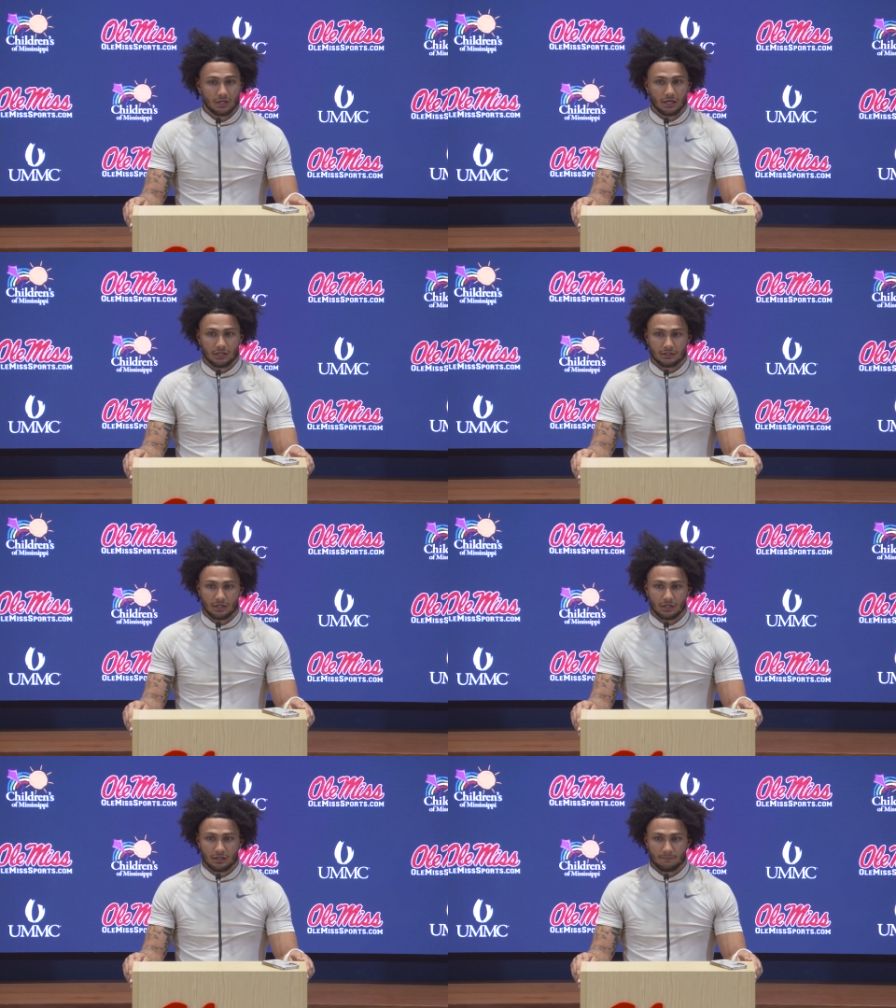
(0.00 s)
and,
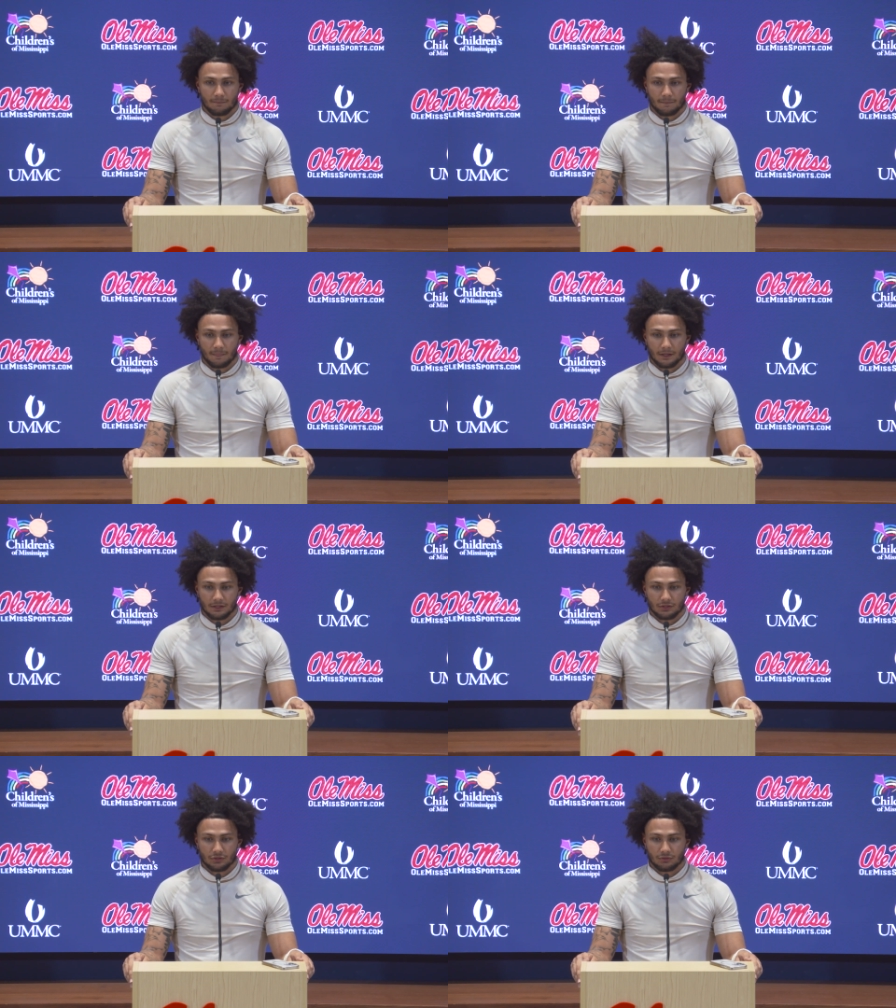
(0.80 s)
uh,
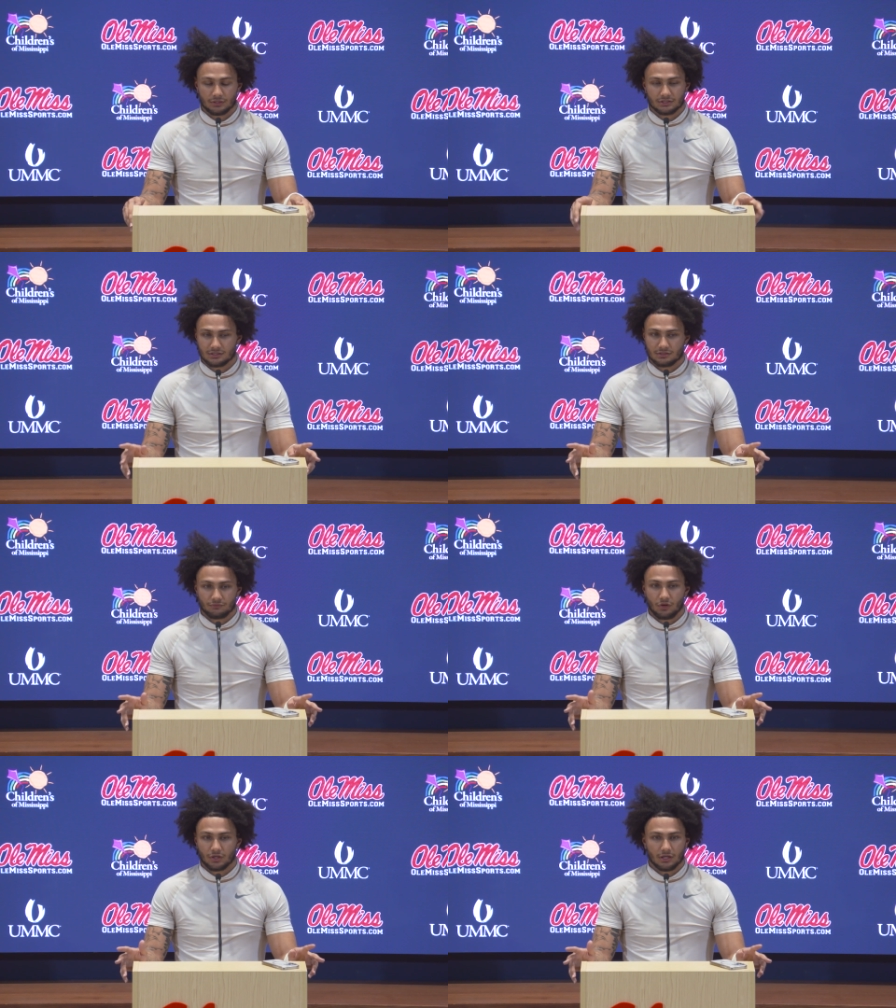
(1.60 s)
you know because
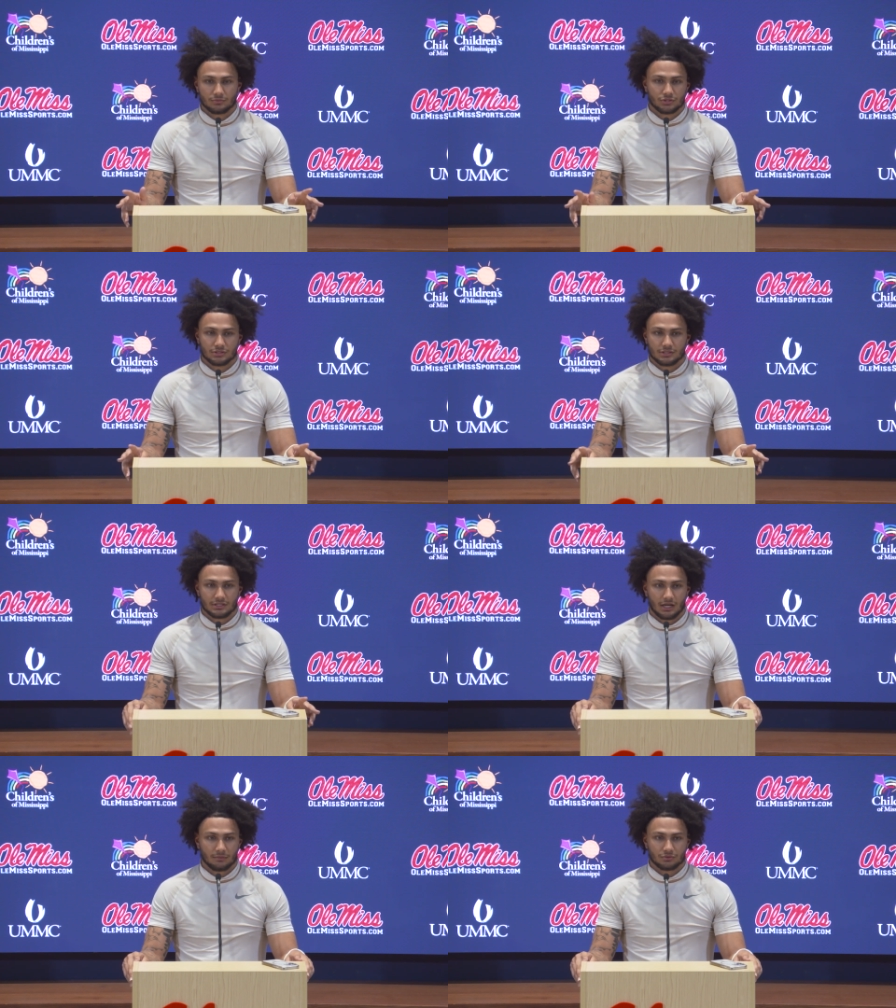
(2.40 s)
fall camp's just the
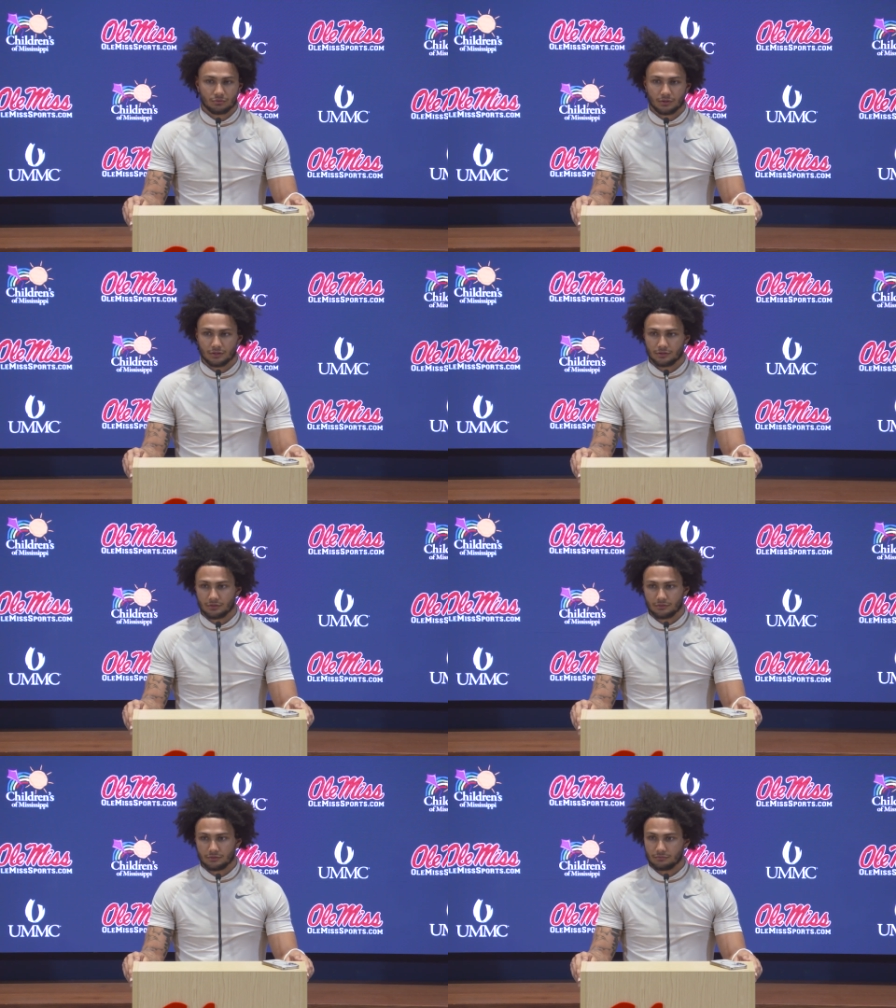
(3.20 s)
time to where you
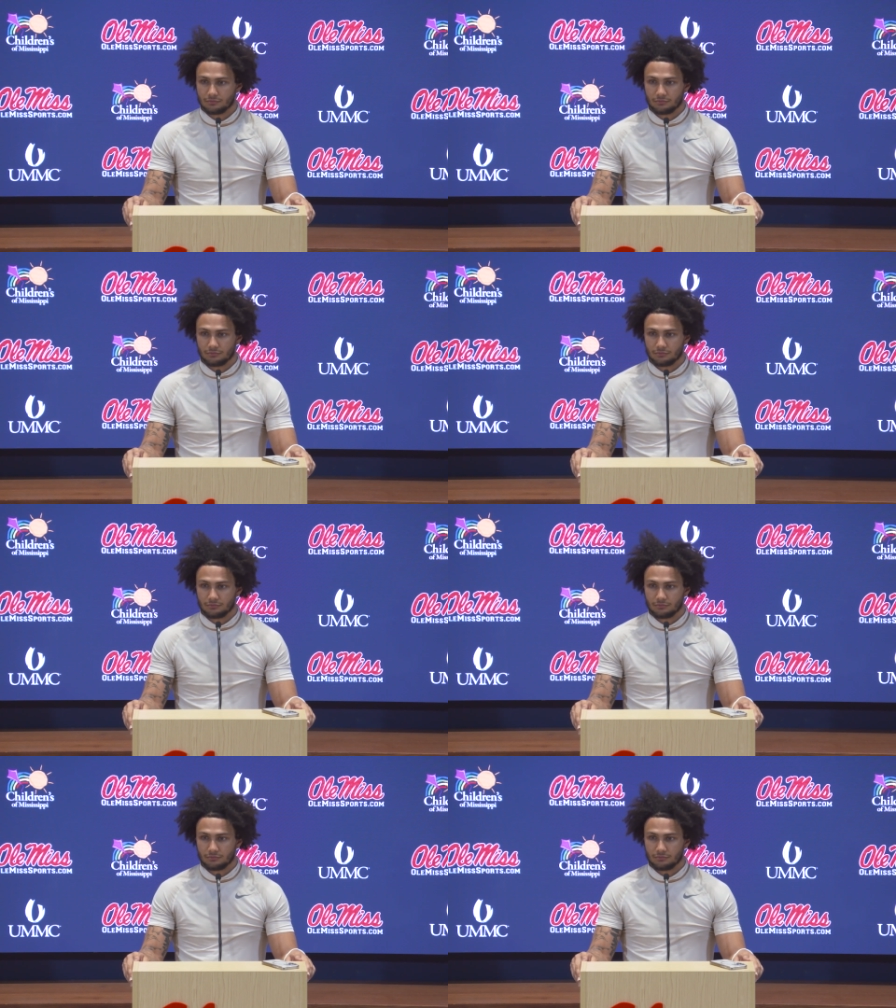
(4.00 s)
know you